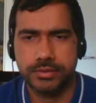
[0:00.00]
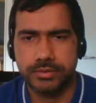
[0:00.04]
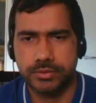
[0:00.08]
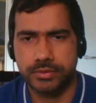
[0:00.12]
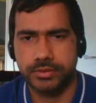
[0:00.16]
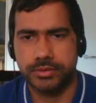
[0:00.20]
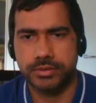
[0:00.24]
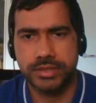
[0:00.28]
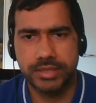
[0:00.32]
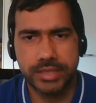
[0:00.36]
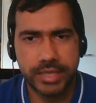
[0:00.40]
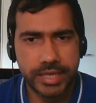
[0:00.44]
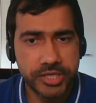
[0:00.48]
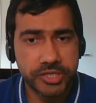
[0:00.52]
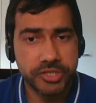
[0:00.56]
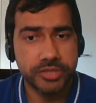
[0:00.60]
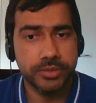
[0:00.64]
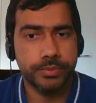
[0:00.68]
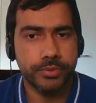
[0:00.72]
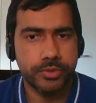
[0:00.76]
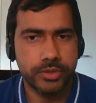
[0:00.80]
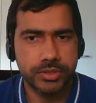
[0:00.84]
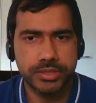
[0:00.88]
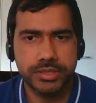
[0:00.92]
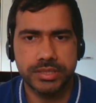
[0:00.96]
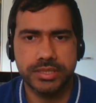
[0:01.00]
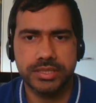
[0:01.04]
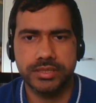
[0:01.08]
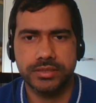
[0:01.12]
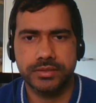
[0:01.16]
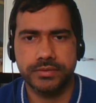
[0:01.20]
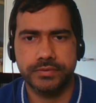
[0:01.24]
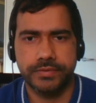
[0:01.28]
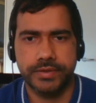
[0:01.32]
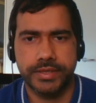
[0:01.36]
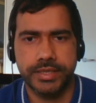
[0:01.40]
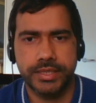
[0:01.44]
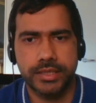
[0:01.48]
So the selection process
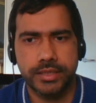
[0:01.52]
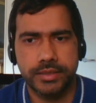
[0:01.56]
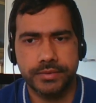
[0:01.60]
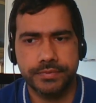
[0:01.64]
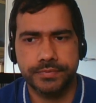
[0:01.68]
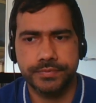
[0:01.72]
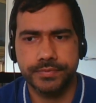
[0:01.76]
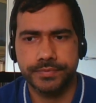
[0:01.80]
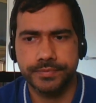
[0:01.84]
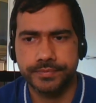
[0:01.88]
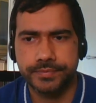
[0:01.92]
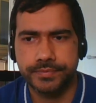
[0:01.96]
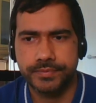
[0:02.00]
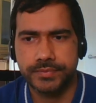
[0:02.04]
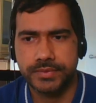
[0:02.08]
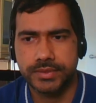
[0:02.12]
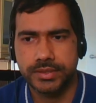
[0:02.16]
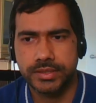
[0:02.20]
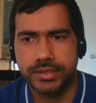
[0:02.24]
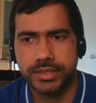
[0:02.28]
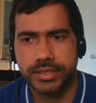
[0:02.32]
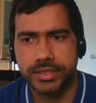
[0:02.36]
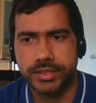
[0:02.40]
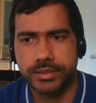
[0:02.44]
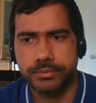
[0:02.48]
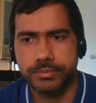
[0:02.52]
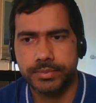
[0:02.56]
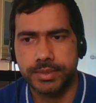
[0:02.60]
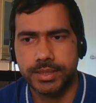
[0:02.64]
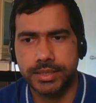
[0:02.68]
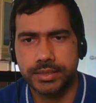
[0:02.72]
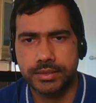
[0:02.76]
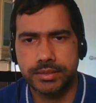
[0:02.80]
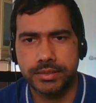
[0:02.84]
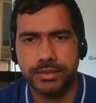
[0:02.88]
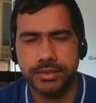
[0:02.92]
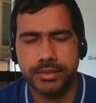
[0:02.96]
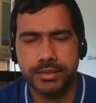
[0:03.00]
is very tough,
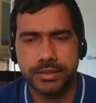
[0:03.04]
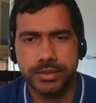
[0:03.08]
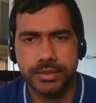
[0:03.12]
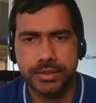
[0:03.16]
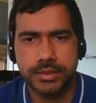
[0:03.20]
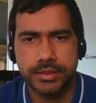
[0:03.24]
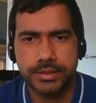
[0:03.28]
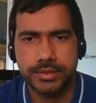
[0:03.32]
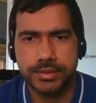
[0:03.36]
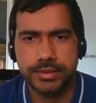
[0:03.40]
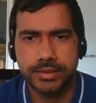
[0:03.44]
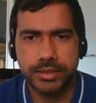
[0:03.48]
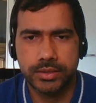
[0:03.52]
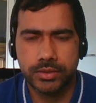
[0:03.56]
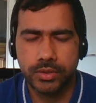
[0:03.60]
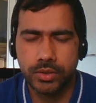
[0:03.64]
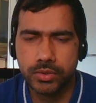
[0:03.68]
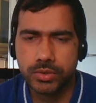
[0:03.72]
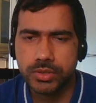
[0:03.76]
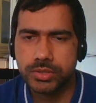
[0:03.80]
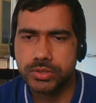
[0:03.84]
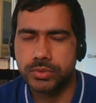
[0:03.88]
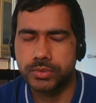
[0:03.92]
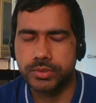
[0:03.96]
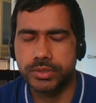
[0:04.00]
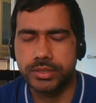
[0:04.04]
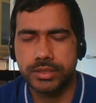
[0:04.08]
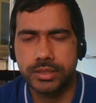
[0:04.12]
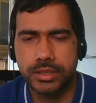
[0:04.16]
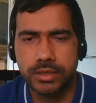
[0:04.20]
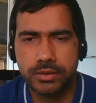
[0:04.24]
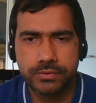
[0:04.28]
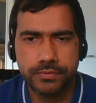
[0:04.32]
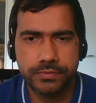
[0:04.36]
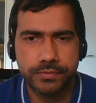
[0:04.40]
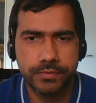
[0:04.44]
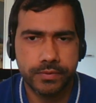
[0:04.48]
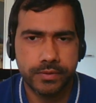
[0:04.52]
but they're always looking
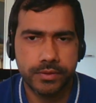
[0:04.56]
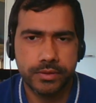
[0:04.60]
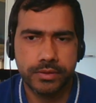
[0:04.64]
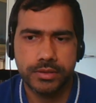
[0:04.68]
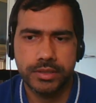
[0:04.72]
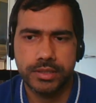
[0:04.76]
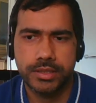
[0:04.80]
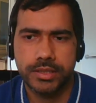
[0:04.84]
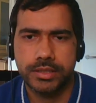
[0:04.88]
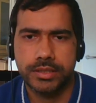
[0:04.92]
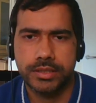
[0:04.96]
out for